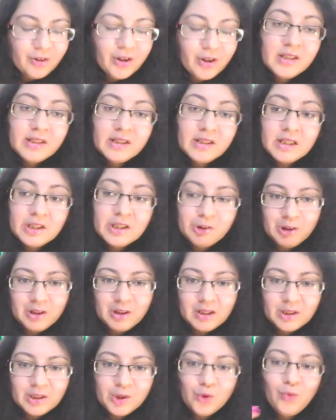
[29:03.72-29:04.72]
during
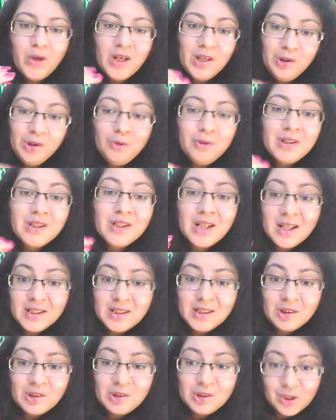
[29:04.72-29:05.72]
teaching. So when you
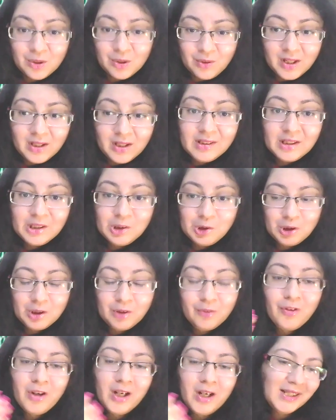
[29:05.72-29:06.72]
test during
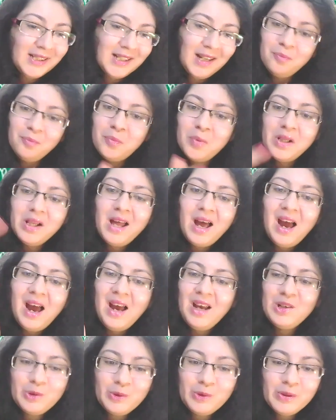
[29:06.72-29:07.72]
teaching, for example,
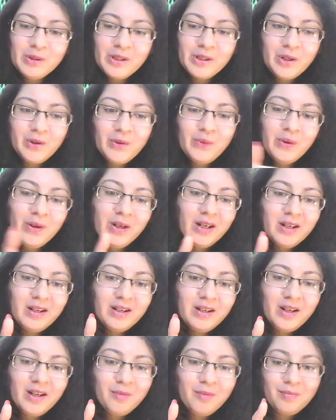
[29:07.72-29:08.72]
I told you
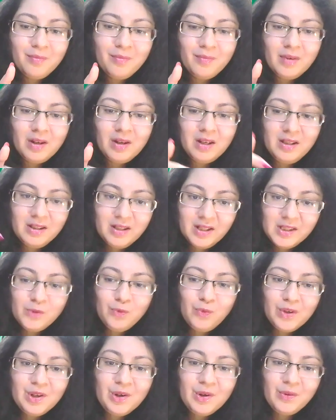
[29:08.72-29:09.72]
in
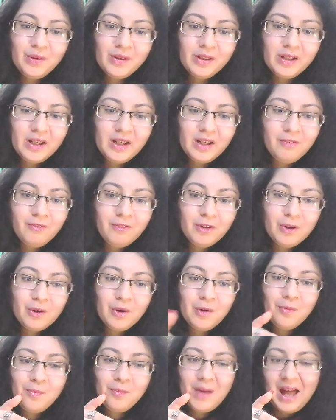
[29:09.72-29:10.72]
this video only, if you
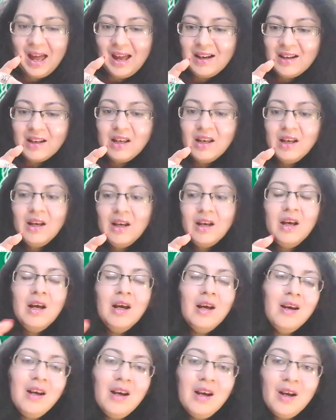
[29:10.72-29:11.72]
go back,
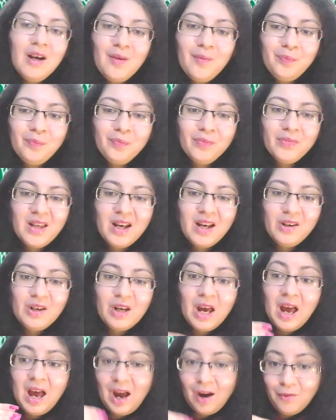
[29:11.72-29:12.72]

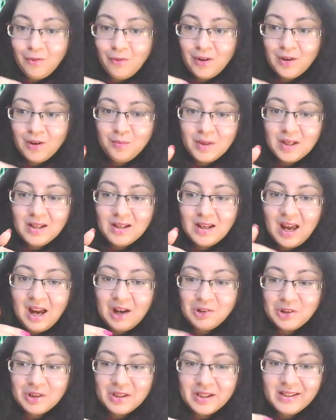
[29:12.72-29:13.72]
that I would be
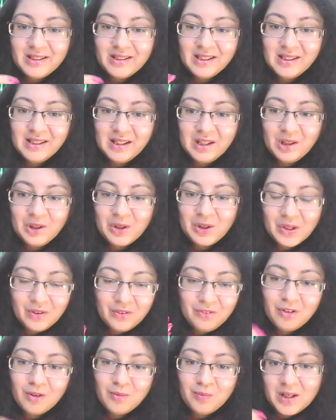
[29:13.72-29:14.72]
actually taking
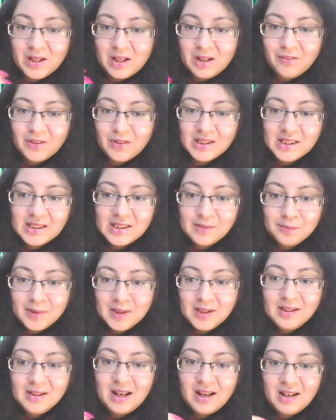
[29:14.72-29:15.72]
your formative
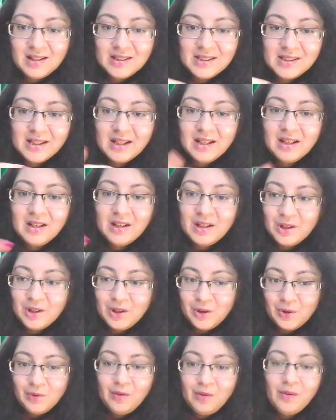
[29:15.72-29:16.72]
assessment. That is,
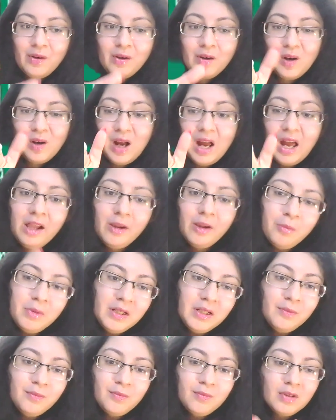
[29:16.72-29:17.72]
I'll
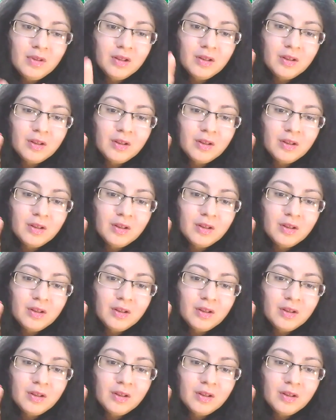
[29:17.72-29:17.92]
be